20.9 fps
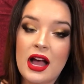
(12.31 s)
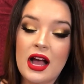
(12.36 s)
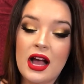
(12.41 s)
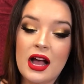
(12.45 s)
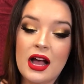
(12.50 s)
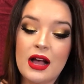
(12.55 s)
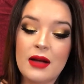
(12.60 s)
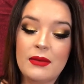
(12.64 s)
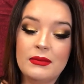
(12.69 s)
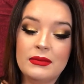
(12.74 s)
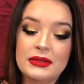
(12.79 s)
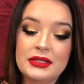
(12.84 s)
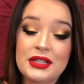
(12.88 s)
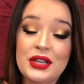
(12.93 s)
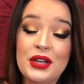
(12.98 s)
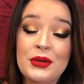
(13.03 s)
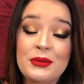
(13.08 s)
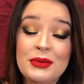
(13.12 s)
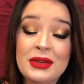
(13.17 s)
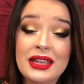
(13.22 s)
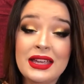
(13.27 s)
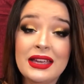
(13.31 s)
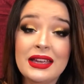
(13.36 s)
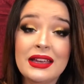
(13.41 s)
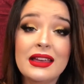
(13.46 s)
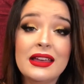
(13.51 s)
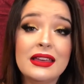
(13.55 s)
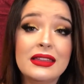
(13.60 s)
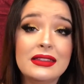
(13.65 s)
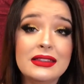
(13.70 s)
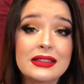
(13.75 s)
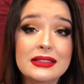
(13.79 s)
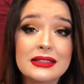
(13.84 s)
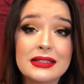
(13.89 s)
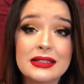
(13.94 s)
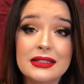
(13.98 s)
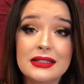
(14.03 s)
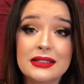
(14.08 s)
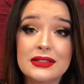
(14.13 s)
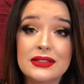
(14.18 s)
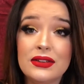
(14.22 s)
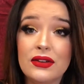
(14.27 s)
To me, this
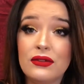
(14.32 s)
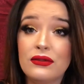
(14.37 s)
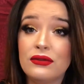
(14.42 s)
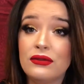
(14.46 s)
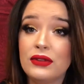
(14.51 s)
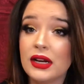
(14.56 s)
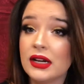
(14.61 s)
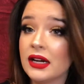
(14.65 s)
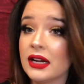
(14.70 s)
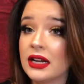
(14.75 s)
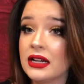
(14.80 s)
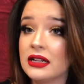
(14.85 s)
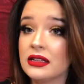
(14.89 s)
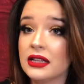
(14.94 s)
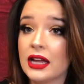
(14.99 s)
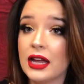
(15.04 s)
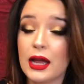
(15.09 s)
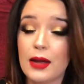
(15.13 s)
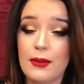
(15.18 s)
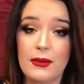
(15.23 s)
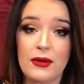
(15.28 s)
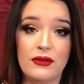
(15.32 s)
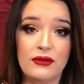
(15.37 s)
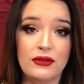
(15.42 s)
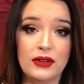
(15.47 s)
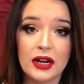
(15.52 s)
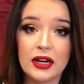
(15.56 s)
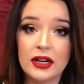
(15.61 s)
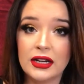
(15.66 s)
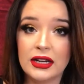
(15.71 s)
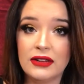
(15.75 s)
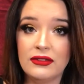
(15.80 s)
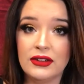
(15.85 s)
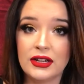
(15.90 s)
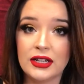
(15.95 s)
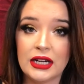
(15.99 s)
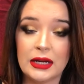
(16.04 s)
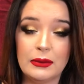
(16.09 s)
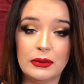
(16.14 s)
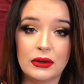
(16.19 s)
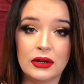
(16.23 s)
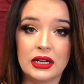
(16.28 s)
is very glam,
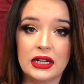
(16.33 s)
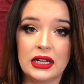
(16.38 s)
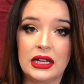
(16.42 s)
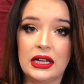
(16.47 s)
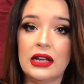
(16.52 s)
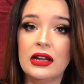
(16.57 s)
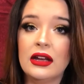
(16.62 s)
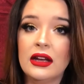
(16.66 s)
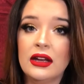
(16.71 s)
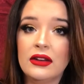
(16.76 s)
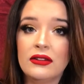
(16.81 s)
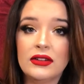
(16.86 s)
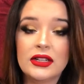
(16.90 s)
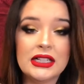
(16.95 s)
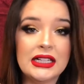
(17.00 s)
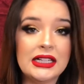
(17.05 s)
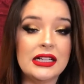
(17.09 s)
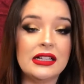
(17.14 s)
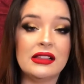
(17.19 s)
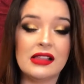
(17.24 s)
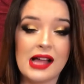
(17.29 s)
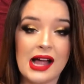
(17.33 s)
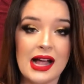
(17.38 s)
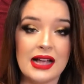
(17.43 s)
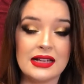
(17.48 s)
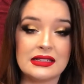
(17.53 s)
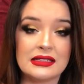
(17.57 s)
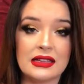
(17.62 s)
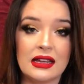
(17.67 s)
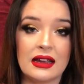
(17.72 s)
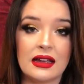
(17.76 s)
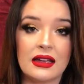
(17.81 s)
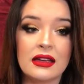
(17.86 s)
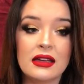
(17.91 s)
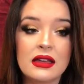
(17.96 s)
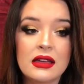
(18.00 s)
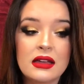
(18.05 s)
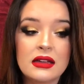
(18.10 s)
very pretty, very classic.